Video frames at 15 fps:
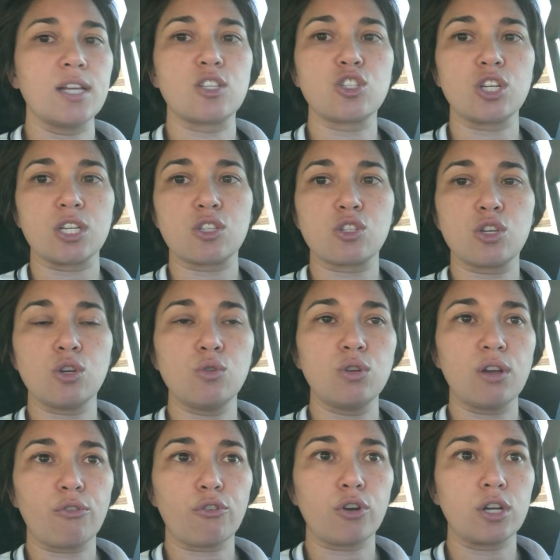It's just two
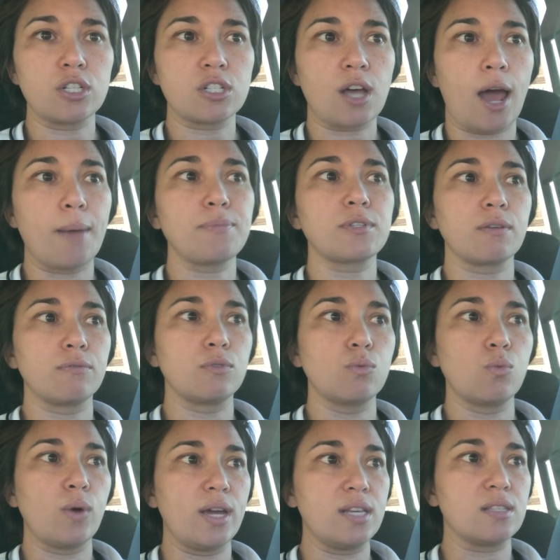different types
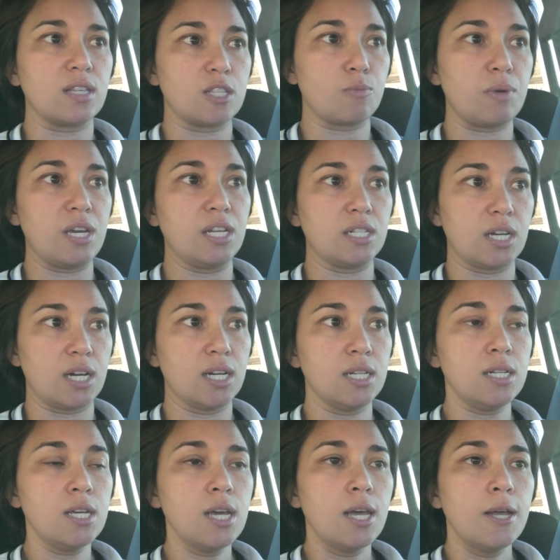of ways it's being
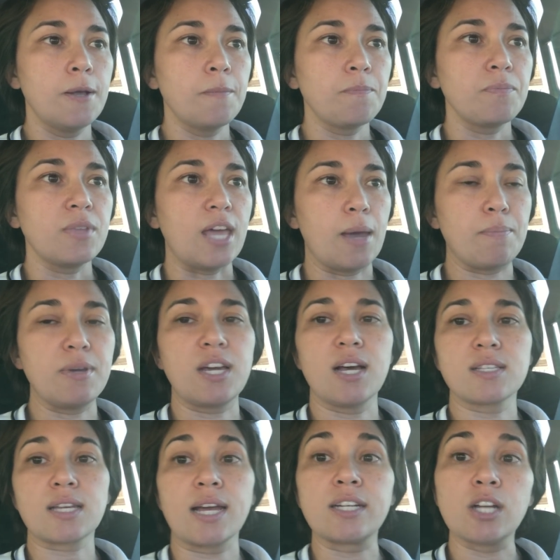done. And
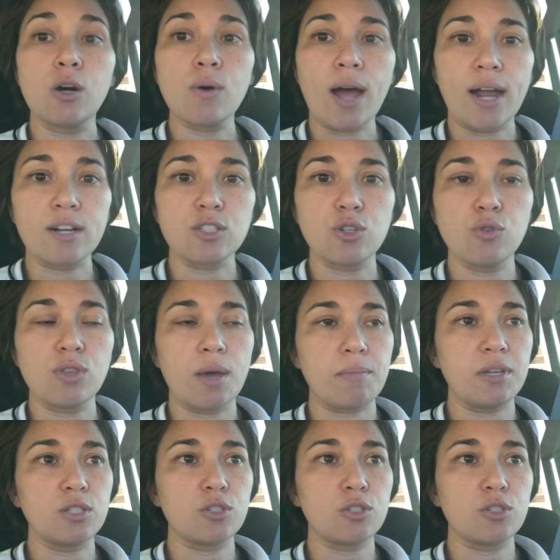because I know how to do them